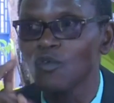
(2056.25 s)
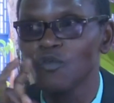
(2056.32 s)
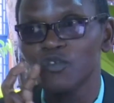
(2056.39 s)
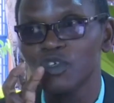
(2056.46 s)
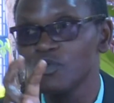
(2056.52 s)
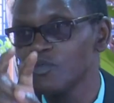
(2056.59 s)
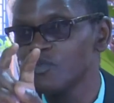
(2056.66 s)

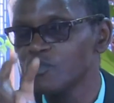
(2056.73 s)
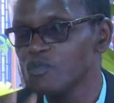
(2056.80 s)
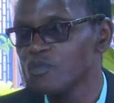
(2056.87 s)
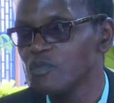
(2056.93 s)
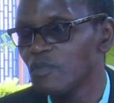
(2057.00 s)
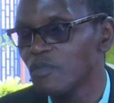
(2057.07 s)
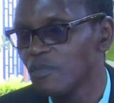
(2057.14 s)
from
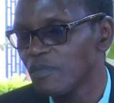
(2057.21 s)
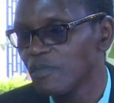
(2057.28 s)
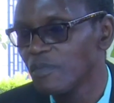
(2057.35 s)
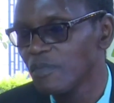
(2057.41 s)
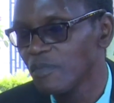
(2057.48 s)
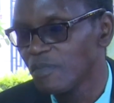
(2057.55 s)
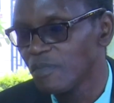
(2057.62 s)
elder
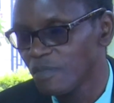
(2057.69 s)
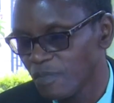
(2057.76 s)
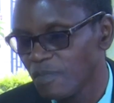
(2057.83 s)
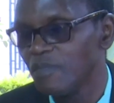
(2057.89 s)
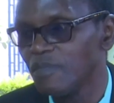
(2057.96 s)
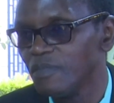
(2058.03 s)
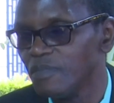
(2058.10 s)

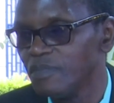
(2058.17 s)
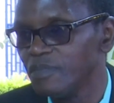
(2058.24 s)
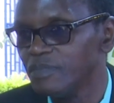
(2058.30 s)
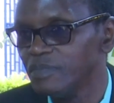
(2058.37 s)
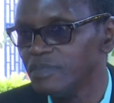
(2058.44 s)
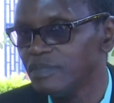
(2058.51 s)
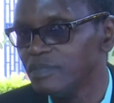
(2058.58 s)
point
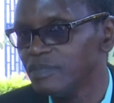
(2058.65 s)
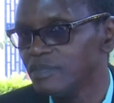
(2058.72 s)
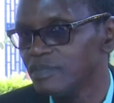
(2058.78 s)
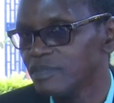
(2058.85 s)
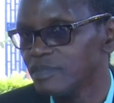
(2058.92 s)
of view.